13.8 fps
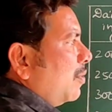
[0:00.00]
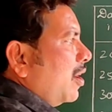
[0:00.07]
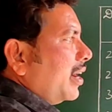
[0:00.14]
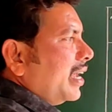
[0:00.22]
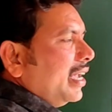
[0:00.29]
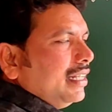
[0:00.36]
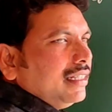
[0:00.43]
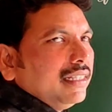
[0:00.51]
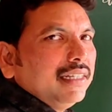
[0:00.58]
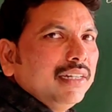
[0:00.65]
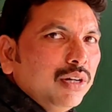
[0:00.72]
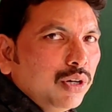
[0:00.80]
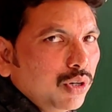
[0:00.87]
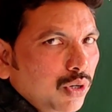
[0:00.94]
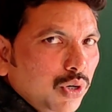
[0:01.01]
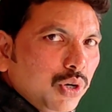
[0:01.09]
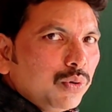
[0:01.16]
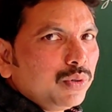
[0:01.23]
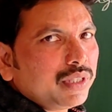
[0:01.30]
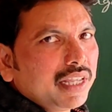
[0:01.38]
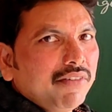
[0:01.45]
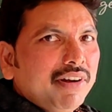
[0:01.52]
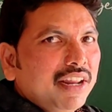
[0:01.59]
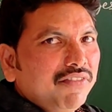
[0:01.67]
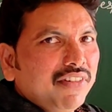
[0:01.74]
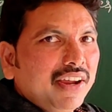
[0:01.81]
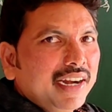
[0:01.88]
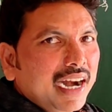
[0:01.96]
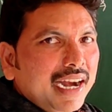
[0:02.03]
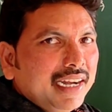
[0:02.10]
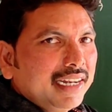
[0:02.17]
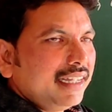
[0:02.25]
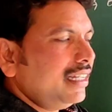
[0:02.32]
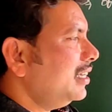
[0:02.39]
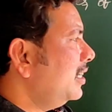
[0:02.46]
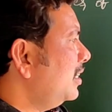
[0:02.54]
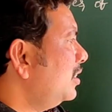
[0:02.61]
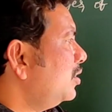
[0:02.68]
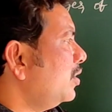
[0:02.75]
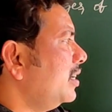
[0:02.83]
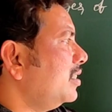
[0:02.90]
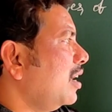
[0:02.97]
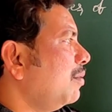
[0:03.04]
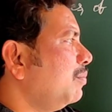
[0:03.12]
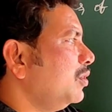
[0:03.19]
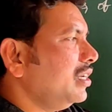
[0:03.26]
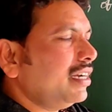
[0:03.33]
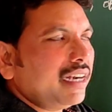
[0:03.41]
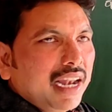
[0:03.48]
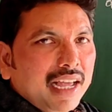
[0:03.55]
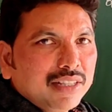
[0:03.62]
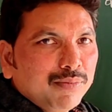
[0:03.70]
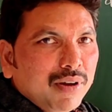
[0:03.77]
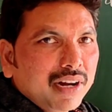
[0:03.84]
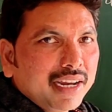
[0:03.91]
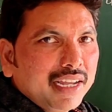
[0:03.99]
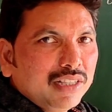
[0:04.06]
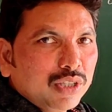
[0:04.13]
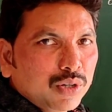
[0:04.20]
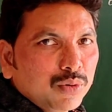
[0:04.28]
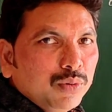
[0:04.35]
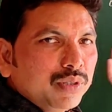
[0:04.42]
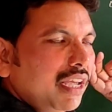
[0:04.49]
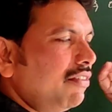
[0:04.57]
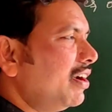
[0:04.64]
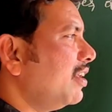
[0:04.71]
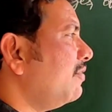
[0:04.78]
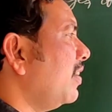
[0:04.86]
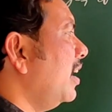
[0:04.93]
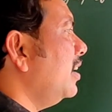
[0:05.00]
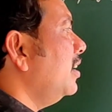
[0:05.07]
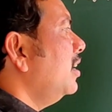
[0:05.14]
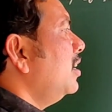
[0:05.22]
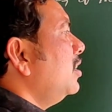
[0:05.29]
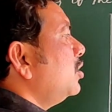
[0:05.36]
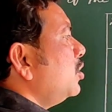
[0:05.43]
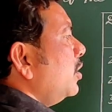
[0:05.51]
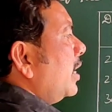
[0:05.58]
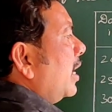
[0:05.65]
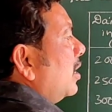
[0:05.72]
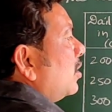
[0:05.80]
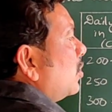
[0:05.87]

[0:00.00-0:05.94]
mark is 275, right? So its opposite class mark is 275. So here